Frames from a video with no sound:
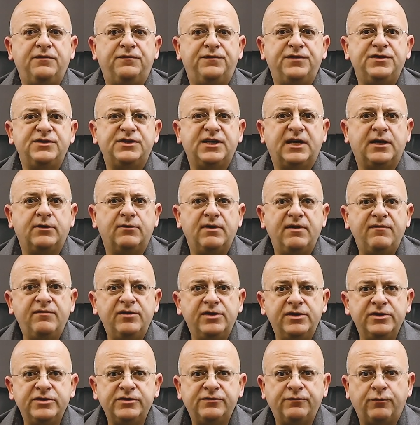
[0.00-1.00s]
physical
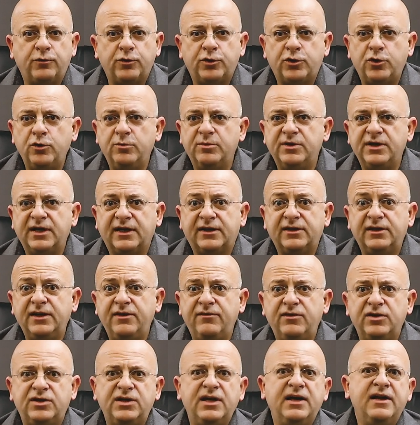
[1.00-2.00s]
evidence for human
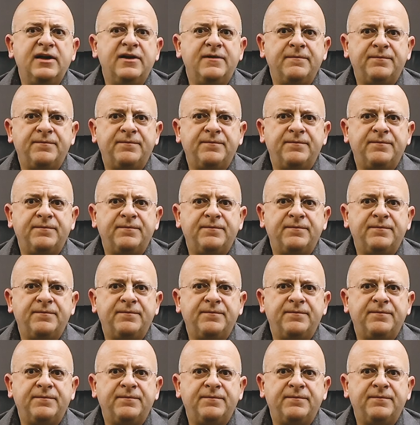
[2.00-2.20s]
activity